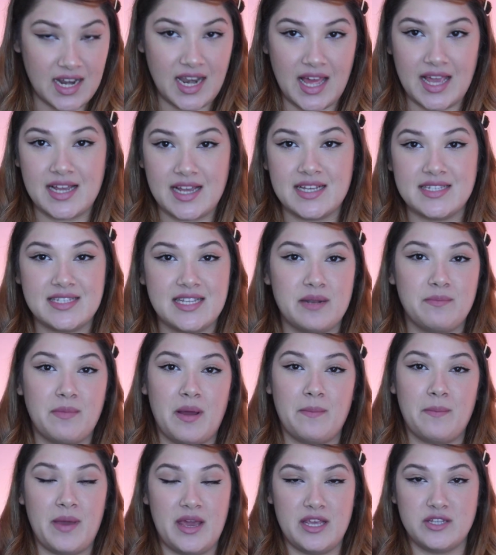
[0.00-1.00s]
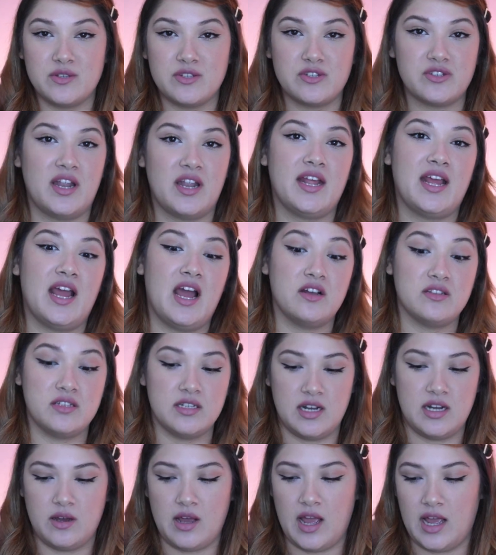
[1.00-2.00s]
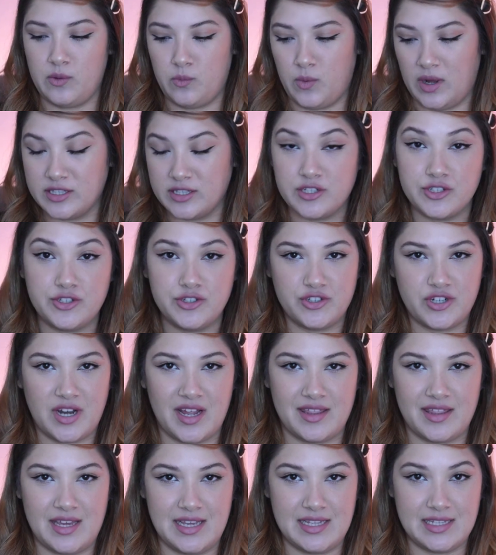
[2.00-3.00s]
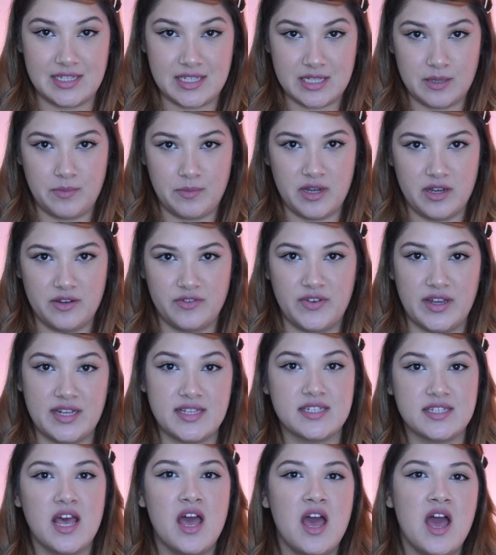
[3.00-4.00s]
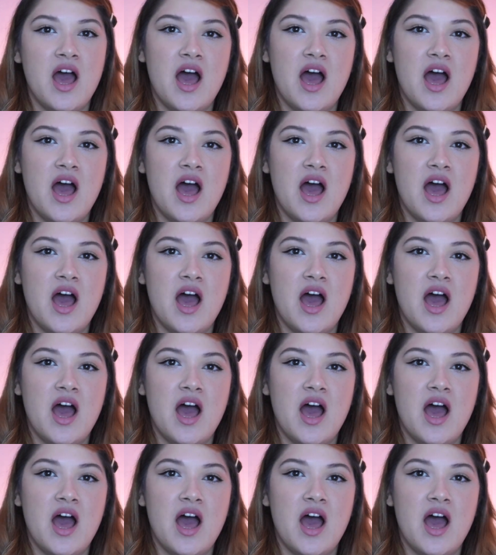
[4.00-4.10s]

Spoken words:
Like I said, my base was running out, and I wanted to try the Insta Perfect